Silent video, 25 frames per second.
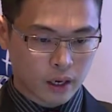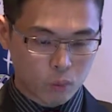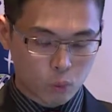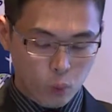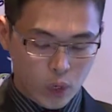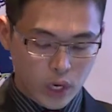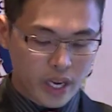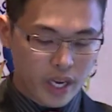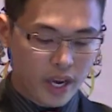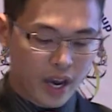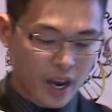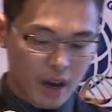
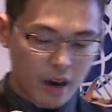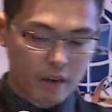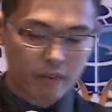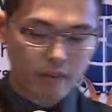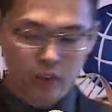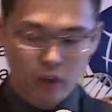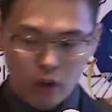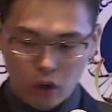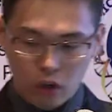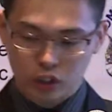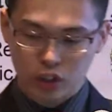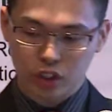We have
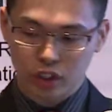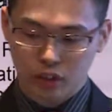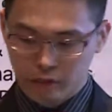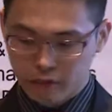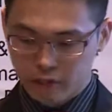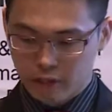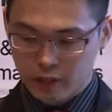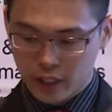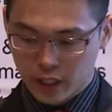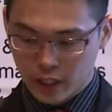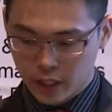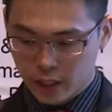lots
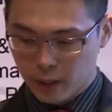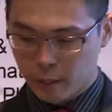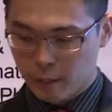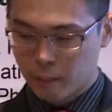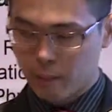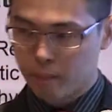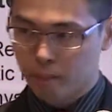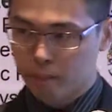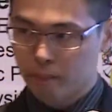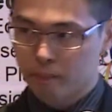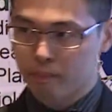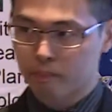of
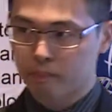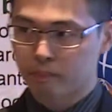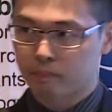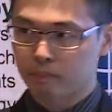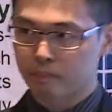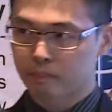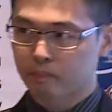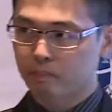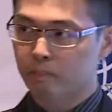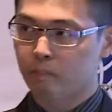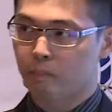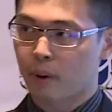
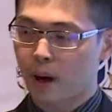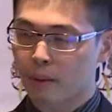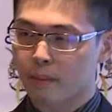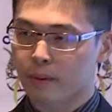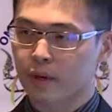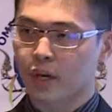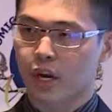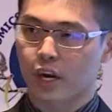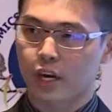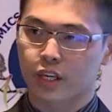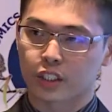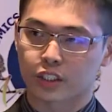
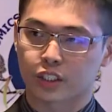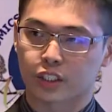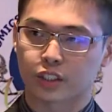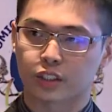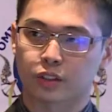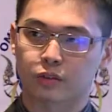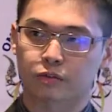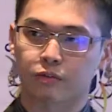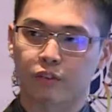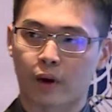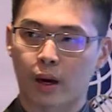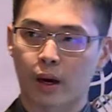
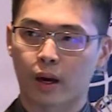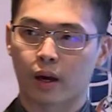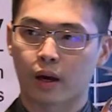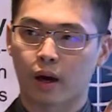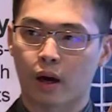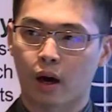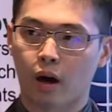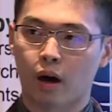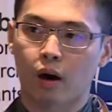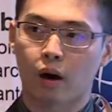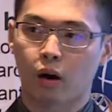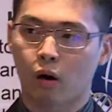publications
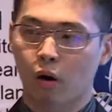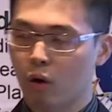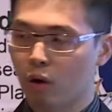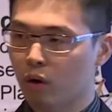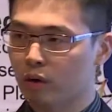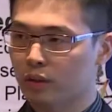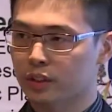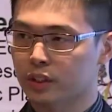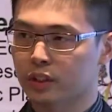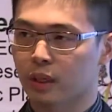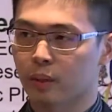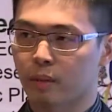by
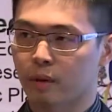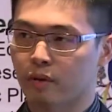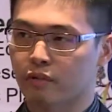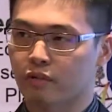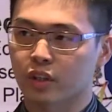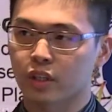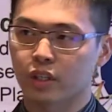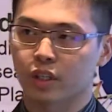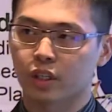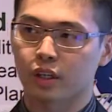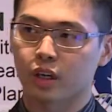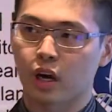some of
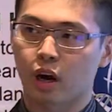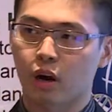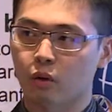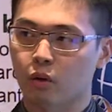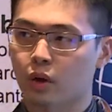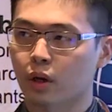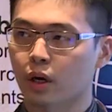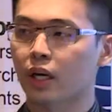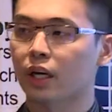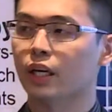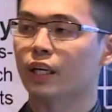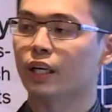
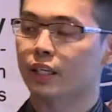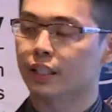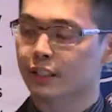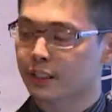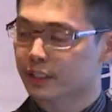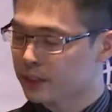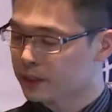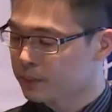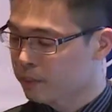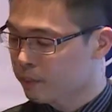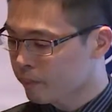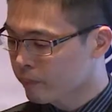our
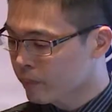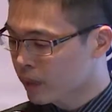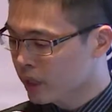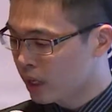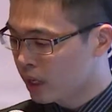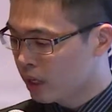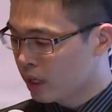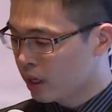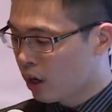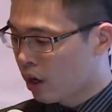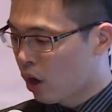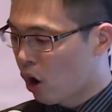colleagues
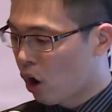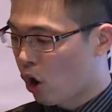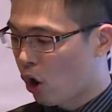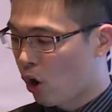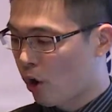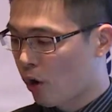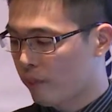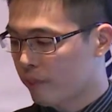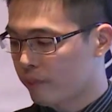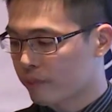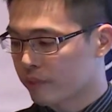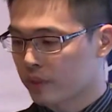
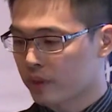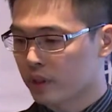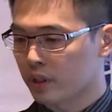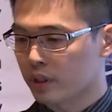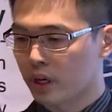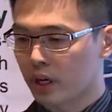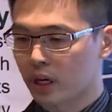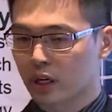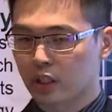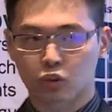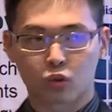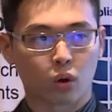on
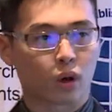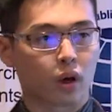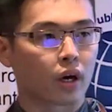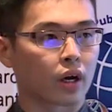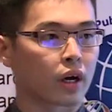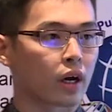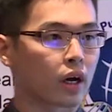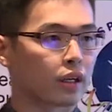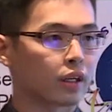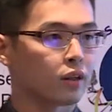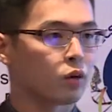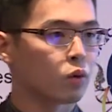
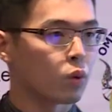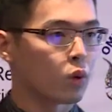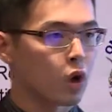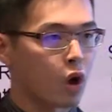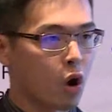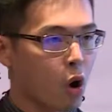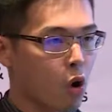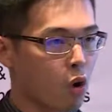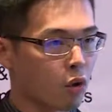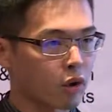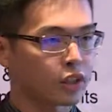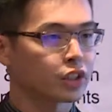Tualanghoney. We
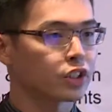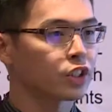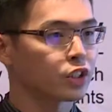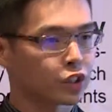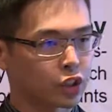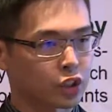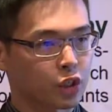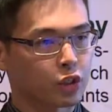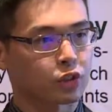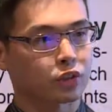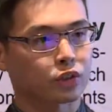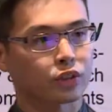already
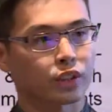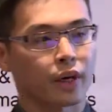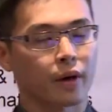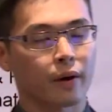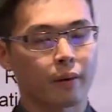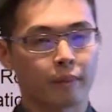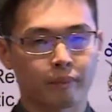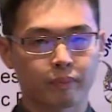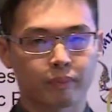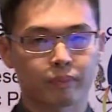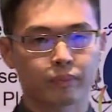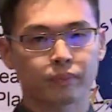shows
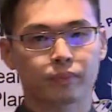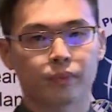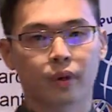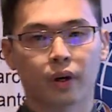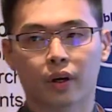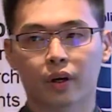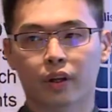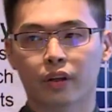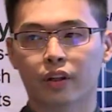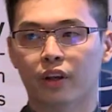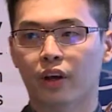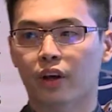that
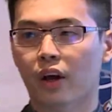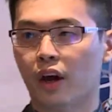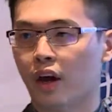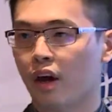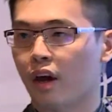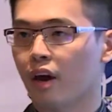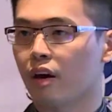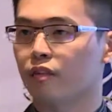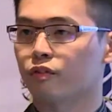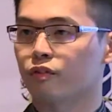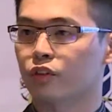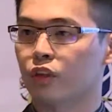they
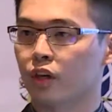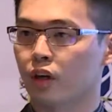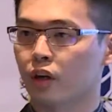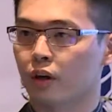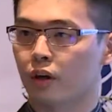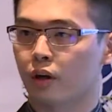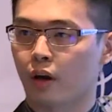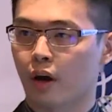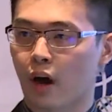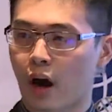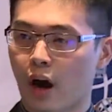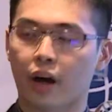have
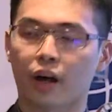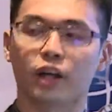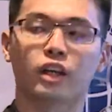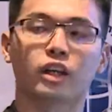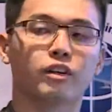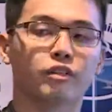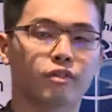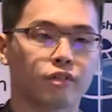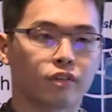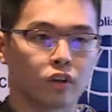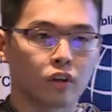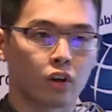the
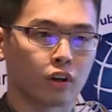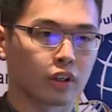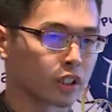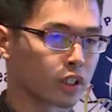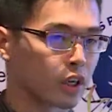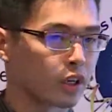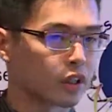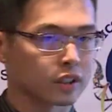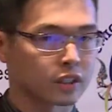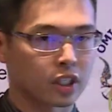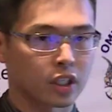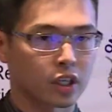higher
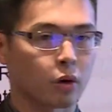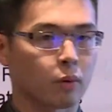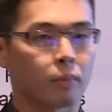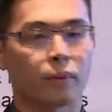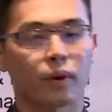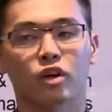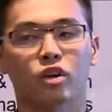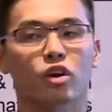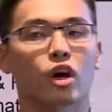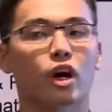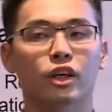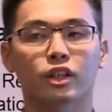phenolic content
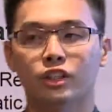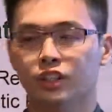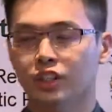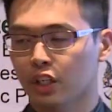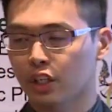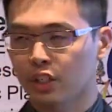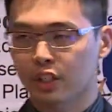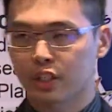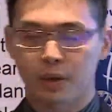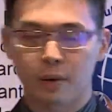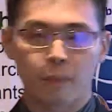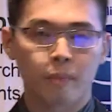compared to other
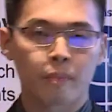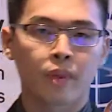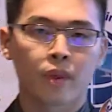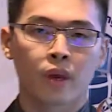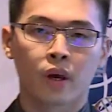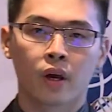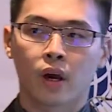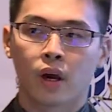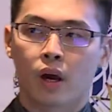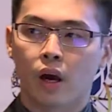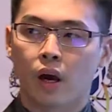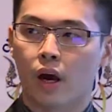honey,
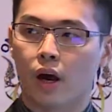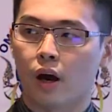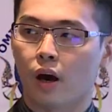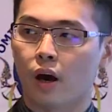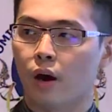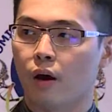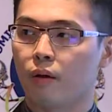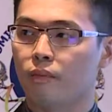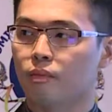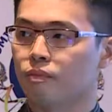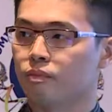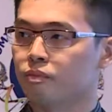
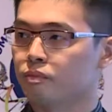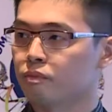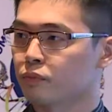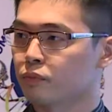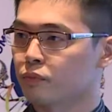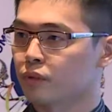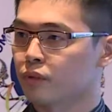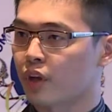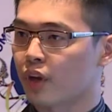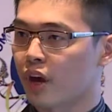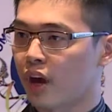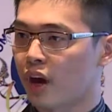and
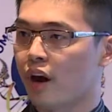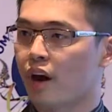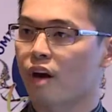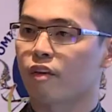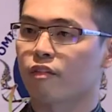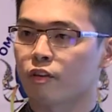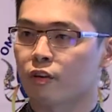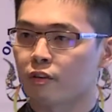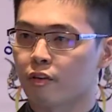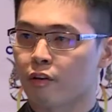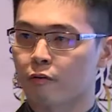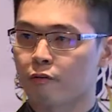they
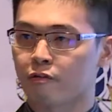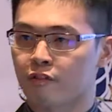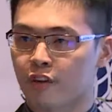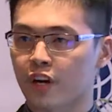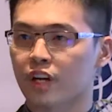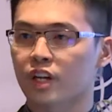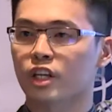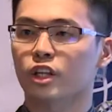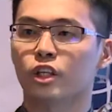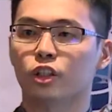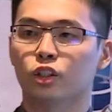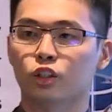have a
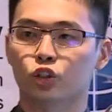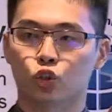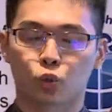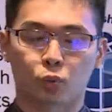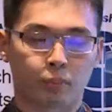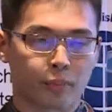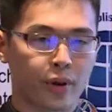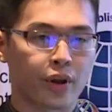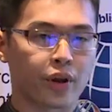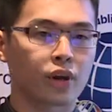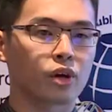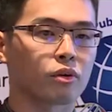very
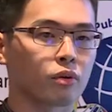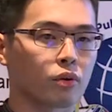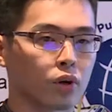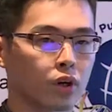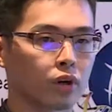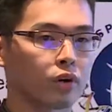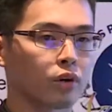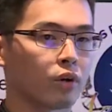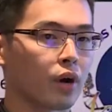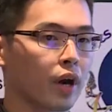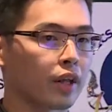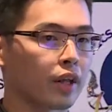superior